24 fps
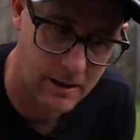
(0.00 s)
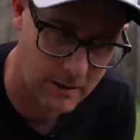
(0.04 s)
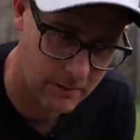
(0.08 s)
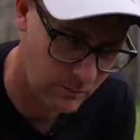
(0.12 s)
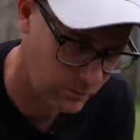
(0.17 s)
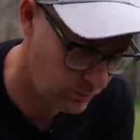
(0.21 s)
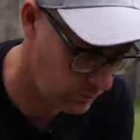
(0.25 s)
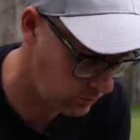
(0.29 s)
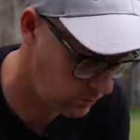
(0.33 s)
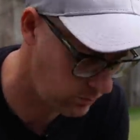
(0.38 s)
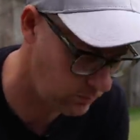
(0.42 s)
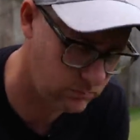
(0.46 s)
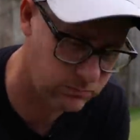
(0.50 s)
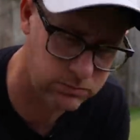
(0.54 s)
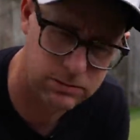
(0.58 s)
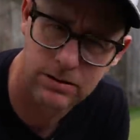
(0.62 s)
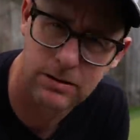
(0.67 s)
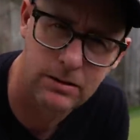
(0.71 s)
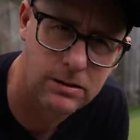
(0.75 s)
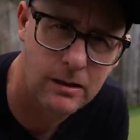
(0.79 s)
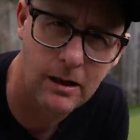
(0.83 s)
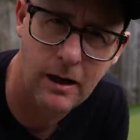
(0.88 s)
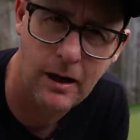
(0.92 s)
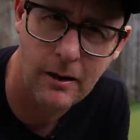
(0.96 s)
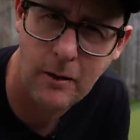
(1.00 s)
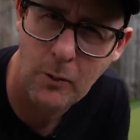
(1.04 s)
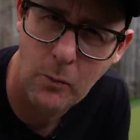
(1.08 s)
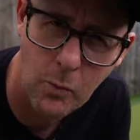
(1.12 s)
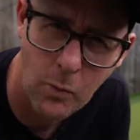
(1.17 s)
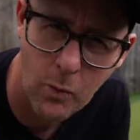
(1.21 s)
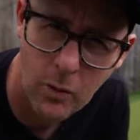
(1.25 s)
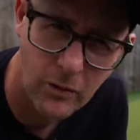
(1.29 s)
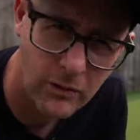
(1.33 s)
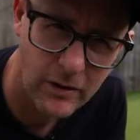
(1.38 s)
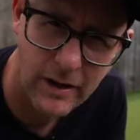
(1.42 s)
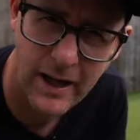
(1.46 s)
I
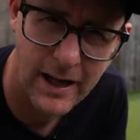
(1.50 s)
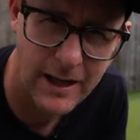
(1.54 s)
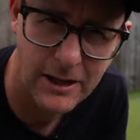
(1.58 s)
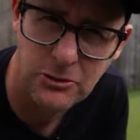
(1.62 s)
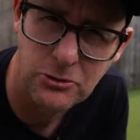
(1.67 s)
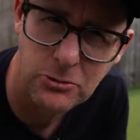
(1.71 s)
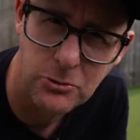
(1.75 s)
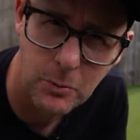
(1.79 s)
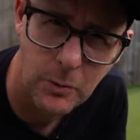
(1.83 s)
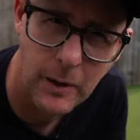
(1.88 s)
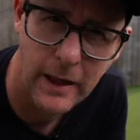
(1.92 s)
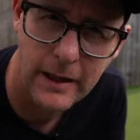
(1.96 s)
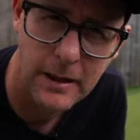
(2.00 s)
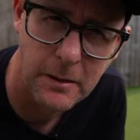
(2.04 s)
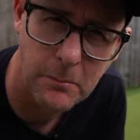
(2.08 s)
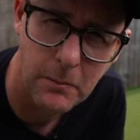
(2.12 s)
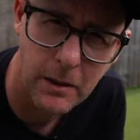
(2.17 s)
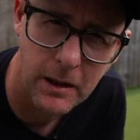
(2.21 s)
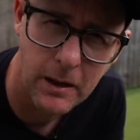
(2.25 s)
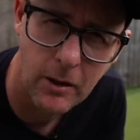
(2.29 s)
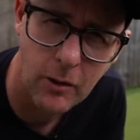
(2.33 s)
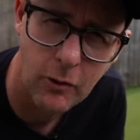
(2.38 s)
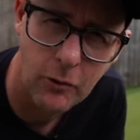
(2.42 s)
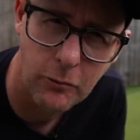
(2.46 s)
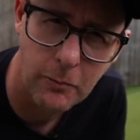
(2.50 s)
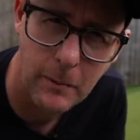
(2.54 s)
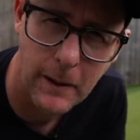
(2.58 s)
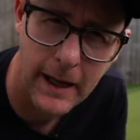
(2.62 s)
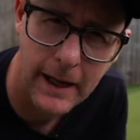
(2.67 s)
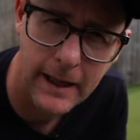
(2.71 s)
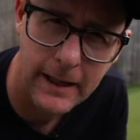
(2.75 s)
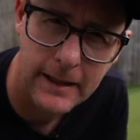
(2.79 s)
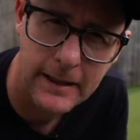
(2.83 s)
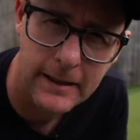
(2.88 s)
don't want extra weight in my golf bag.